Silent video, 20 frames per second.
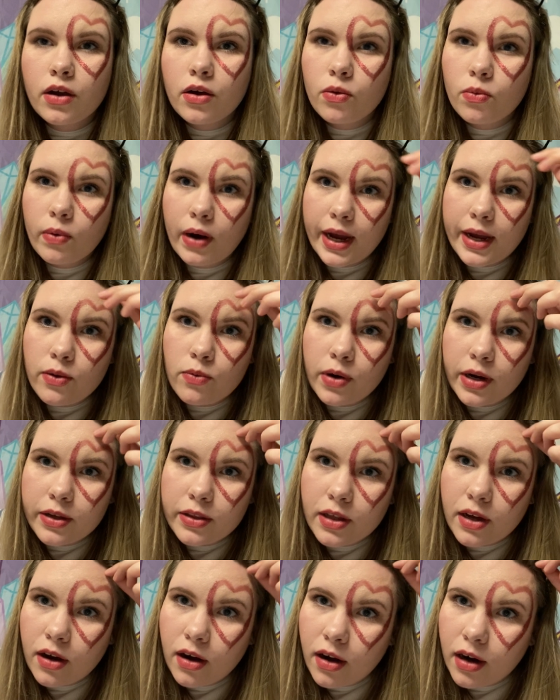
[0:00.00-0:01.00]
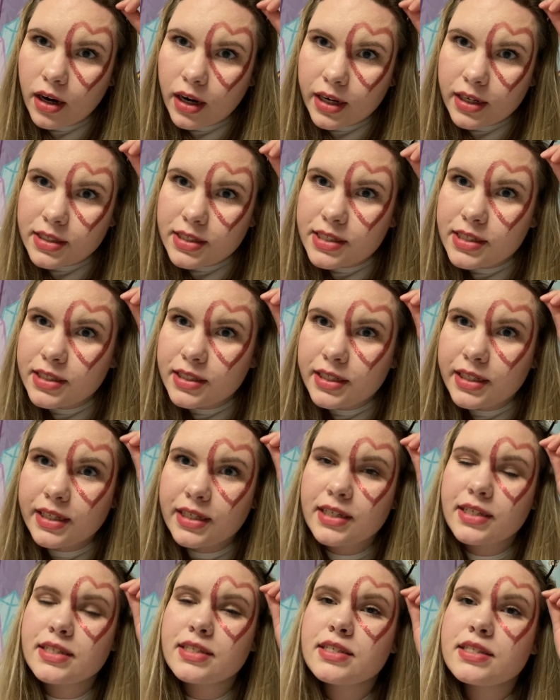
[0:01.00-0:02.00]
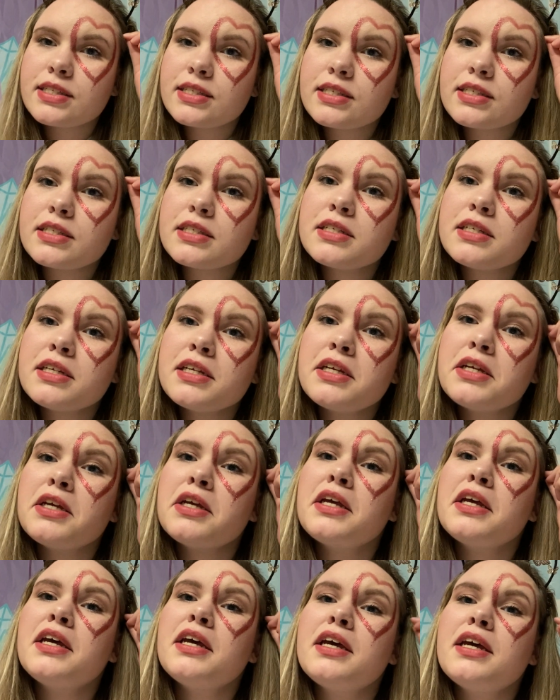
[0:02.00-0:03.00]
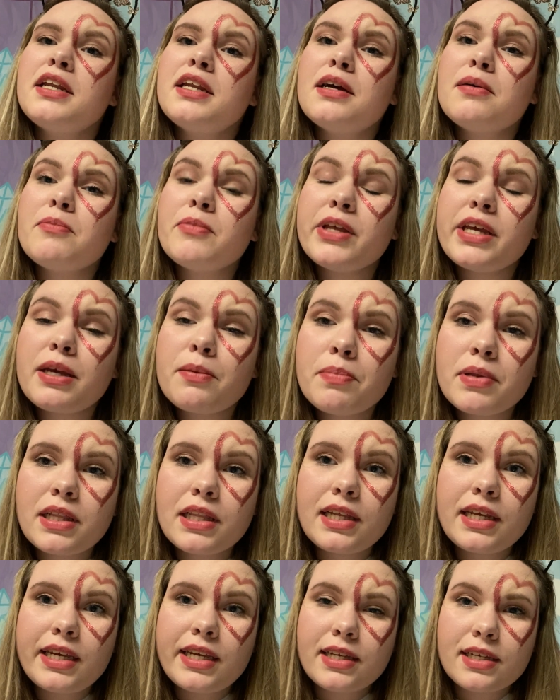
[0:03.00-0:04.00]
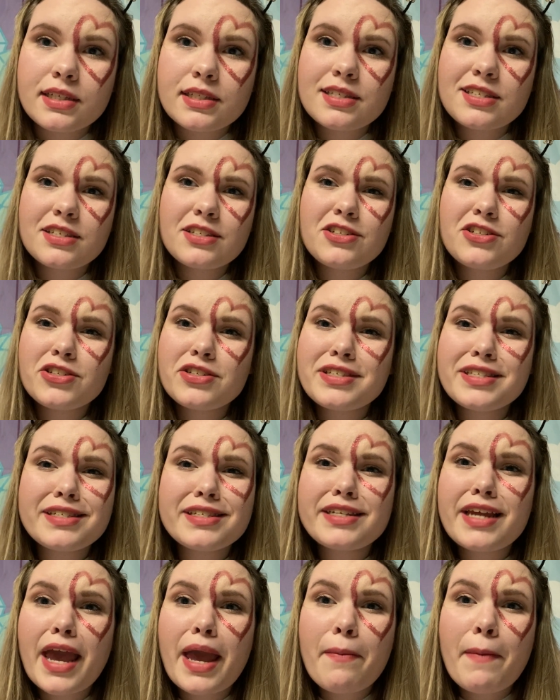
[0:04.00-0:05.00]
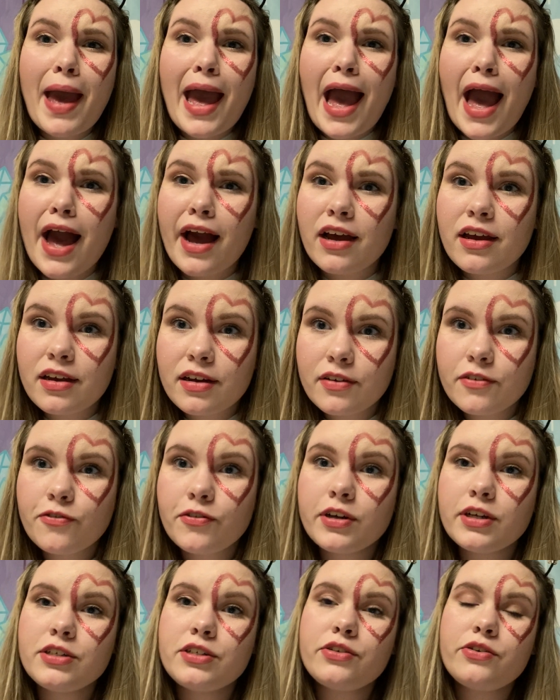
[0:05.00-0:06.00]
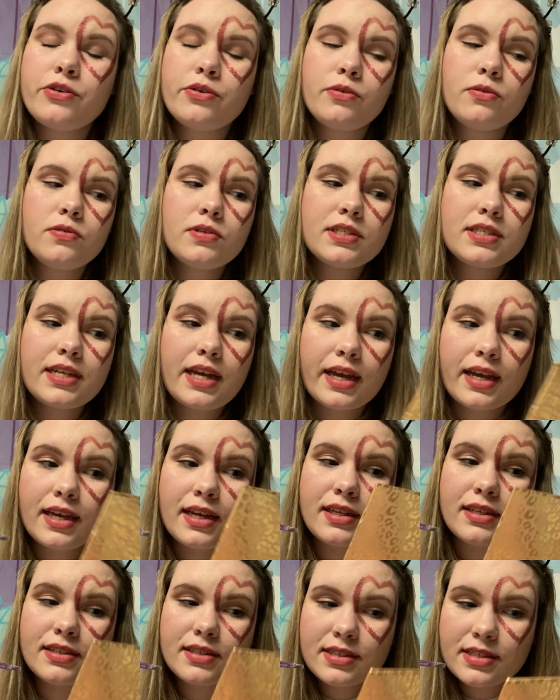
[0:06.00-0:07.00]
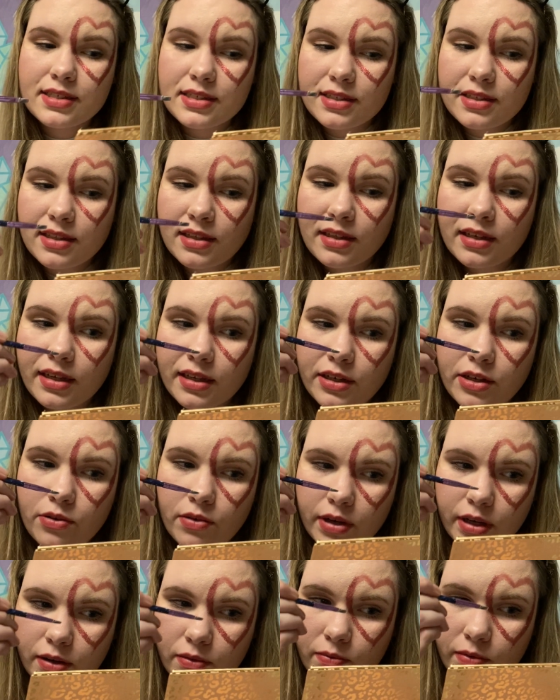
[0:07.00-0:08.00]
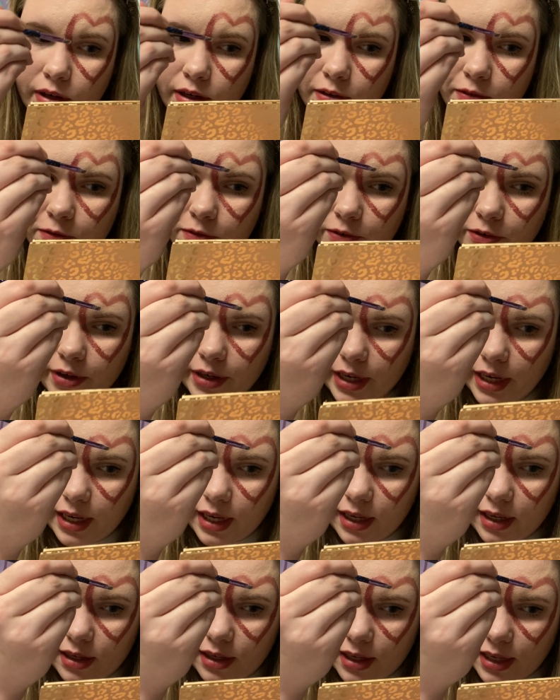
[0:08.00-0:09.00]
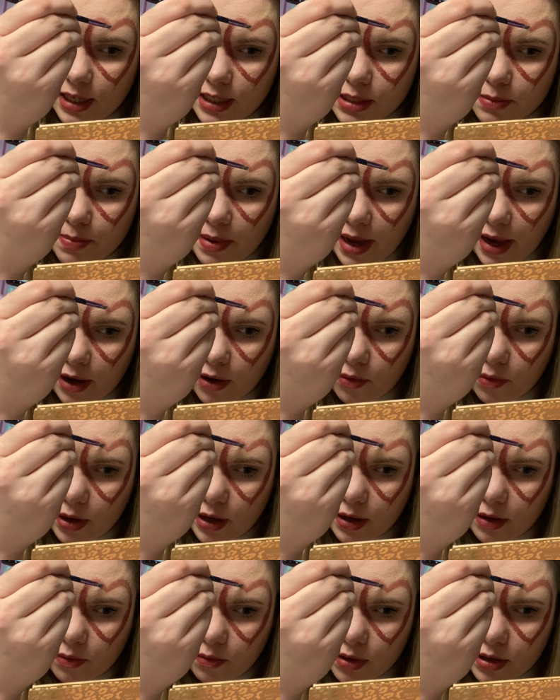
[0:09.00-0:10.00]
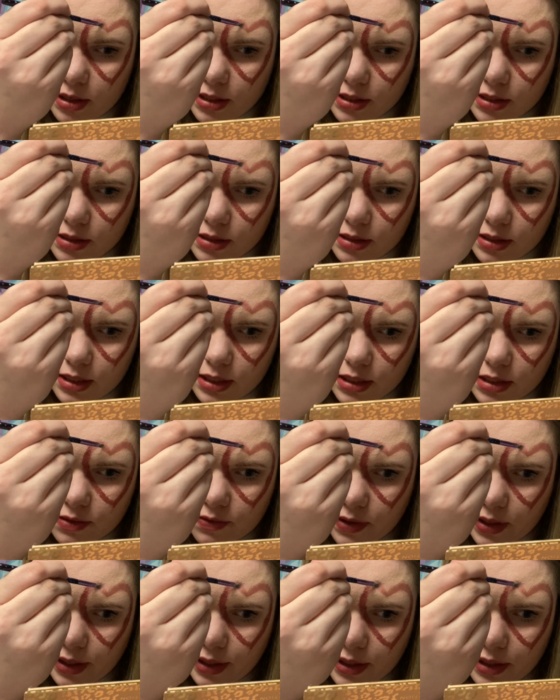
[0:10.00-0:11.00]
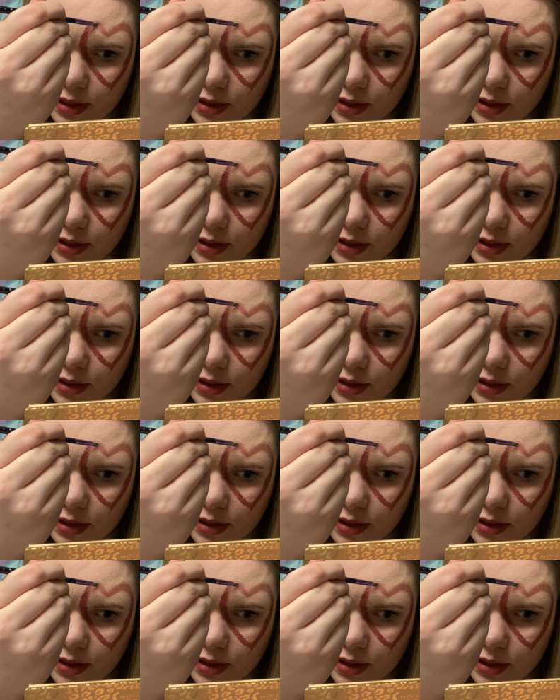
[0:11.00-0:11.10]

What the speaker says: where the heart is. And I'm like, please, just stay back for 2 seconds. Then you can run free. It's back where it was. It's fine.